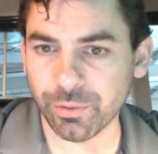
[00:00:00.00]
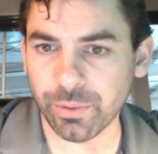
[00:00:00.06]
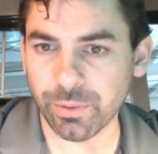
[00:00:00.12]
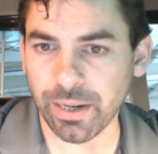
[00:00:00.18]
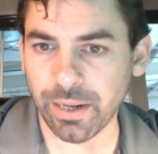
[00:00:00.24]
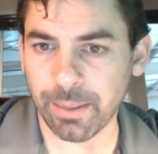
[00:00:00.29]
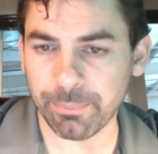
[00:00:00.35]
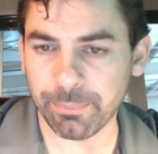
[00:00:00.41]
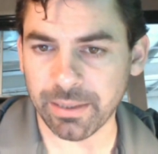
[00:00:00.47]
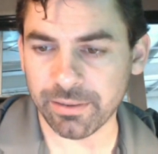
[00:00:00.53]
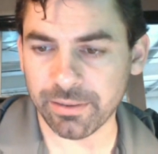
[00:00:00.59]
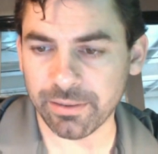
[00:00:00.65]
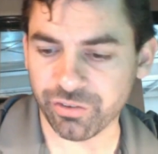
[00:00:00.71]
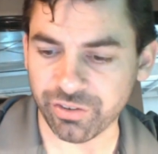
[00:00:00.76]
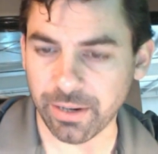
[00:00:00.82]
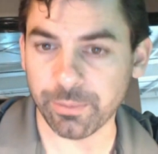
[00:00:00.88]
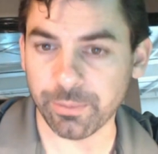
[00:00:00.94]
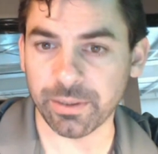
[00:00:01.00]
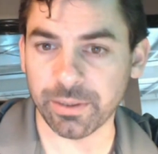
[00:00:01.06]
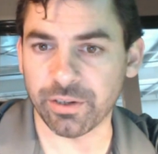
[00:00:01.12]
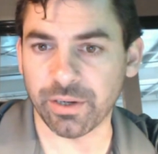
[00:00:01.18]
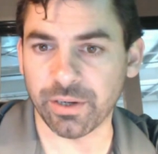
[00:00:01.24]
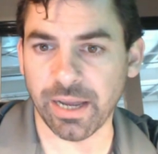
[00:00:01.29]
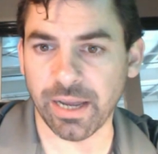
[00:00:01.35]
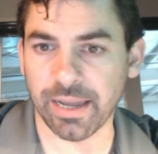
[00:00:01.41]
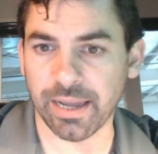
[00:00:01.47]
what I'm gonna share with you
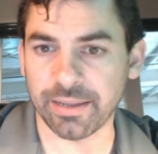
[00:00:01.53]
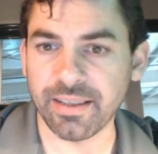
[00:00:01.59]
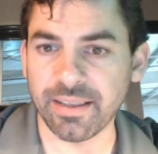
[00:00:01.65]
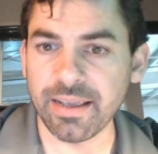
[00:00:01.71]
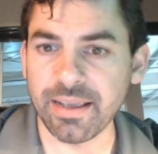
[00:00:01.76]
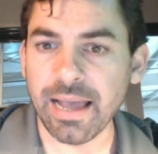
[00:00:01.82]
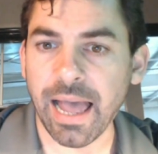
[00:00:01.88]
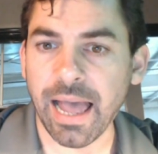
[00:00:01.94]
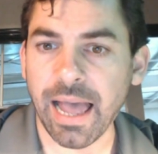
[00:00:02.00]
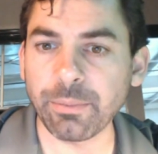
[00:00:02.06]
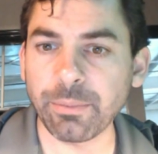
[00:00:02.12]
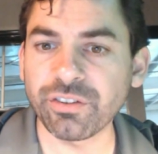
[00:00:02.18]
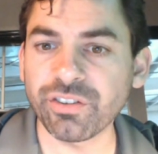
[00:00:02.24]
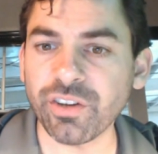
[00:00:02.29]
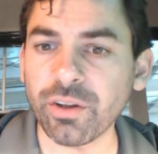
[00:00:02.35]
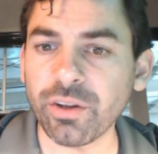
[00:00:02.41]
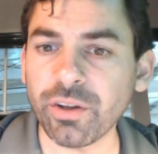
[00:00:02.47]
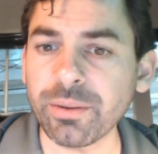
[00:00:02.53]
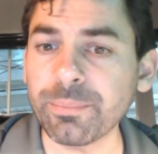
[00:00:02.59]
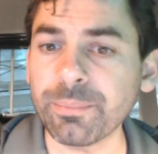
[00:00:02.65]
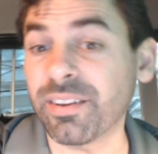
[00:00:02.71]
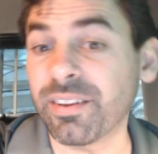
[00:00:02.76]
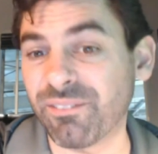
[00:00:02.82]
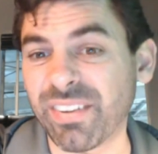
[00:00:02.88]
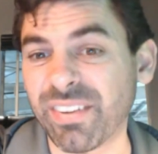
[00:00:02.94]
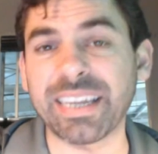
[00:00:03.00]
guys. I would show them
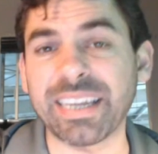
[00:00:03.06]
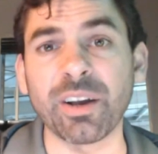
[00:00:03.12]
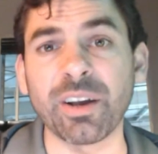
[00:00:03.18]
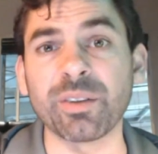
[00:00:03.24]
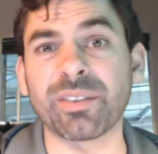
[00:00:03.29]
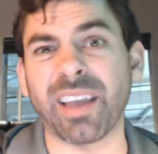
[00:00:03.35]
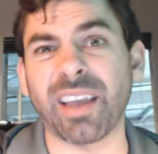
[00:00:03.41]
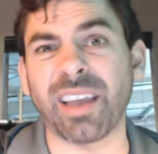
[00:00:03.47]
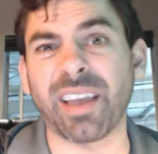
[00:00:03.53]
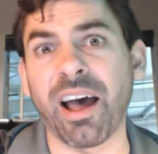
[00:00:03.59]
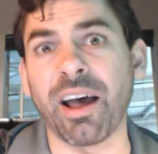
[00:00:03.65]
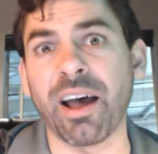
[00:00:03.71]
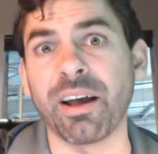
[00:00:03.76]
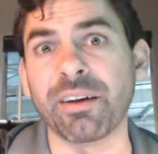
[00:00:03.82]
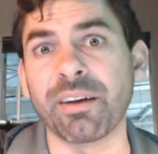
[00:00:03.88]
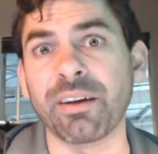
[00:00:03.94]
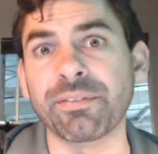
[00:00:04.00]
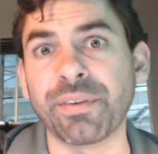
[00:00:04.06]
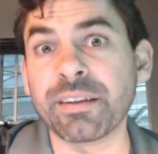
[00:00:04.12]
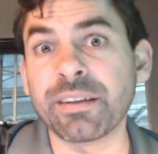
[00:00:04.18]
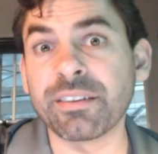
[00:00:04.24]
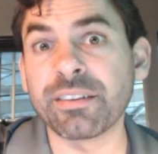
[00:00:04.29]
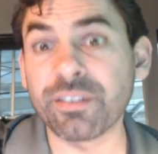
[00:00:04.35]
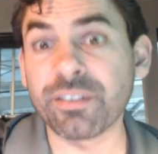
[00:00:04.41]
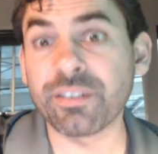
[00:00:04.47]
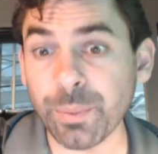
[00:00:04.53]
some videos of
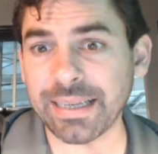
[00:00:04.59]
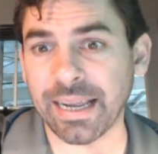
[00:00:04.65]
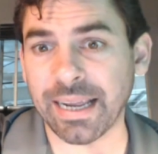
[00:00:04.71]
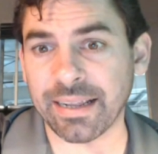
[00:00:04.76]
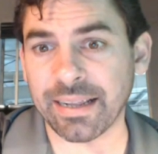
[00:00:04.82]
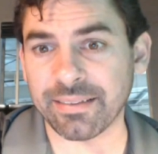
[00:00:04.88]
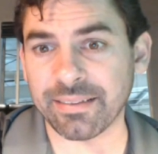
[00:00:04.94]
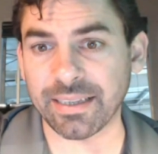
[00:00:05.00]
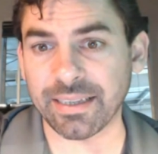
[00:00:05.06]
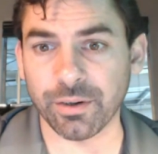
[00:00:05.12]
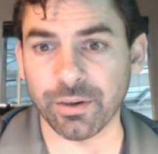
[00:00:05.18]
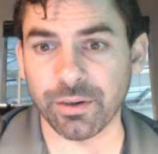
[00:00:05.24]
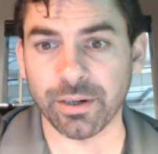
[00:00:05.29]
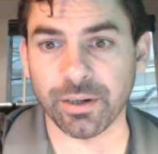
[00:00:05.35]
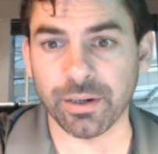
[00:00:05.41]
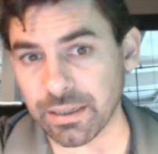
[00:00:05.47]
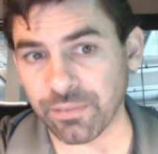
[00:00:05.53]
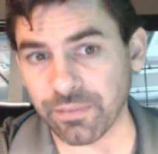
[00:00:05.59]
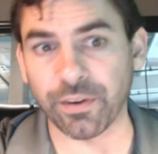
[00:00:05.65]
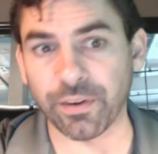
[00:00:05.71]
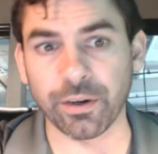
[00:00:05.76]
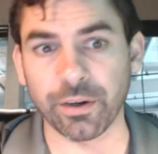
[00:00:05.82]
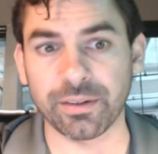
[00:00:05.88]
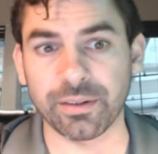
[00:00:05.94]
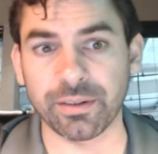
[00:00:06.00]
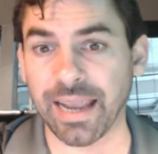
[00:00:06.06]
swing dancing, or if you're
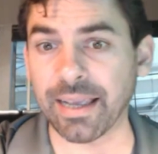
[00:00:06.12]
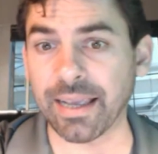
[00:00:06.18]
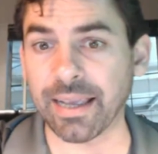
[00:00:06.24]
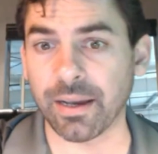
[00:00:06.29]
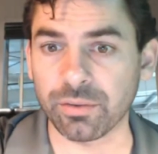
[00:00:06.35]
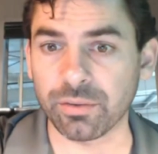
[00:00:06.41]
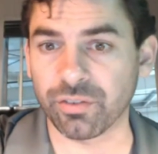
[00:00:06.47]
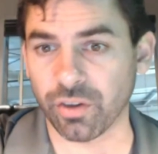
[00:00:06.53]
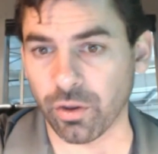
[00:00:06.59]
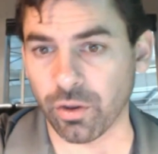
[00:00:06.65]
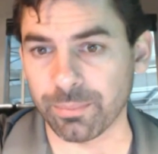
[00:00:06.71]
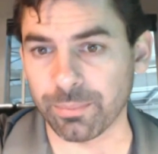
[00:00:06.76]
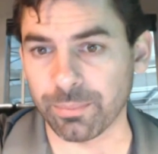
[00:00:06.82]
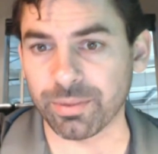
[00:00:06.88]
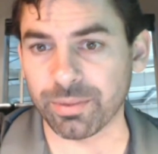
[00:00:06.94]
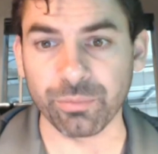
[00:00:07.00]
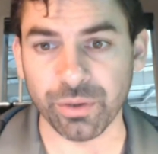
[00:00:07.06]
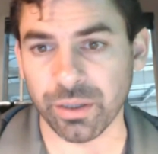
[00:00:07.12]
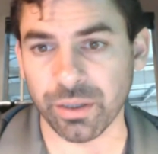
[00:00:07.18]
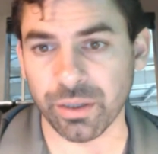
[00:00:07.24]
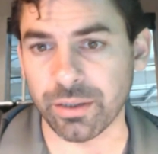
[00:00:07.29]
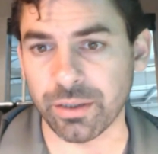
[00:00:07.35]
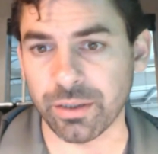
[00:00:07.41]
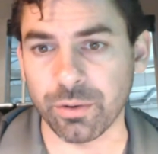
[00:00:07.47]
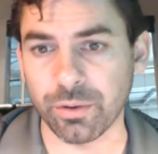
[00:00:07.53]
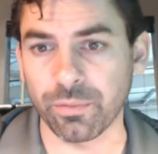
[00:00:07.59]
tango, show them some really cool
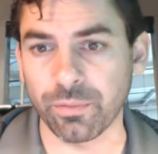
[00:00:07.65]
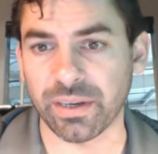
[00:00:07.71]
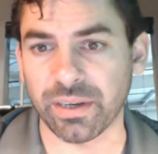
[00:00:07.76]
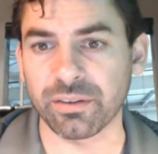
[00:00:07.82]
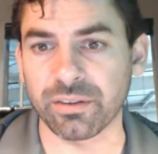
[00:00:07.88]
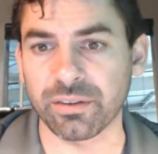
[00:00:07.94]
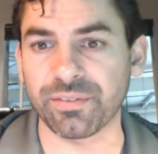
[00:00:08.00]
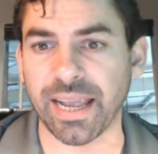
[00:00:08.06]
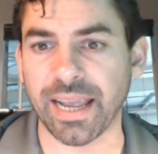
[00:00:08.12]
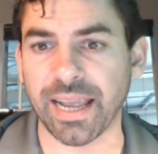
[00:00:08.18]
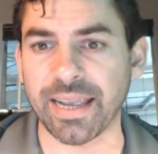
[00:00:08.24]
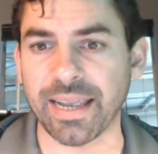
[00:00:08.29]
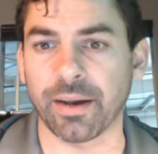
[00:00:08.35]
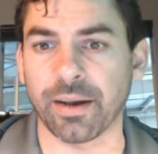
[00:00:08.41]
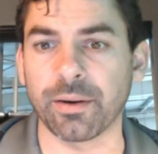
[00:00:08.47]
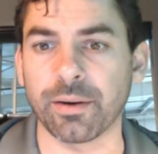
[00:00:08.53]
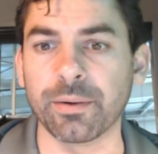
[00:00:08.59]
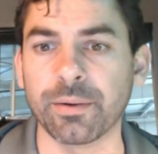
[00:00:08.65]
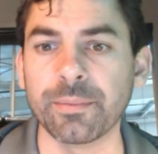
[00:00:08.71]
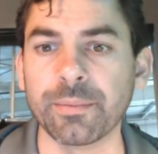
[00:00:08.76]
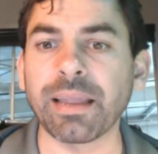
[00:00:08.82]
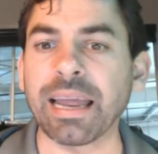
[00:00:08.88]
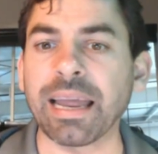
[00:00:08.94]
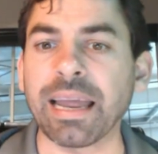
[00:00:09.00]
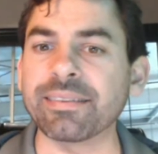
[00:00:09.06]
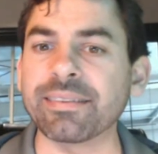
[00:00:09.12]
videos of tango. And
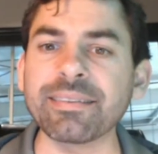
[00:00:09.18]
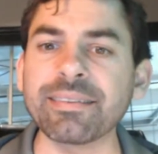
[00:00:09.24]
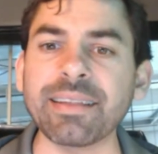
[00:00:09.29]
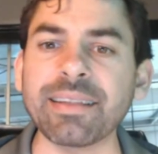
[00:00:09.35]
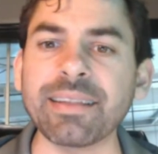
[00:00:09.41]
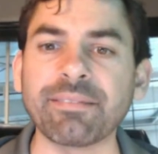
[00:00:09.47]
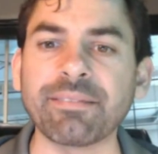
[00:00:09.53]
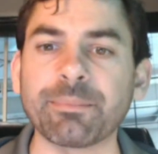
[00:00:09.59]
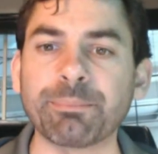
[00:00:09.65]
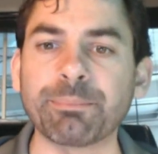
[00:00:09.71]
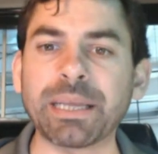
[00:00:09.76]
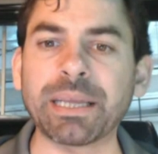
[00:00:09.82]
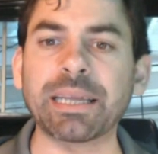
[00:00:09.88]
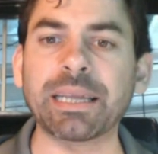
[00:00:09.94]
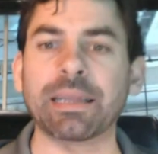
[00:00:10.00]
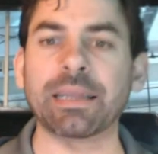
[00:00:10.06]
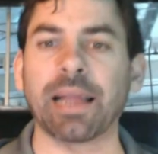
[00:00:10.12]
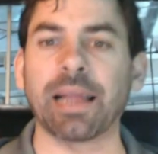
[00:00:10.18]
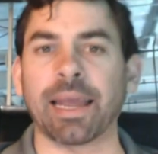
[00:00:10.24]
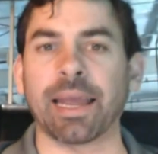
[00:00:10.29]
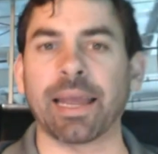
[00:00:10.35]
it doesn't have to be like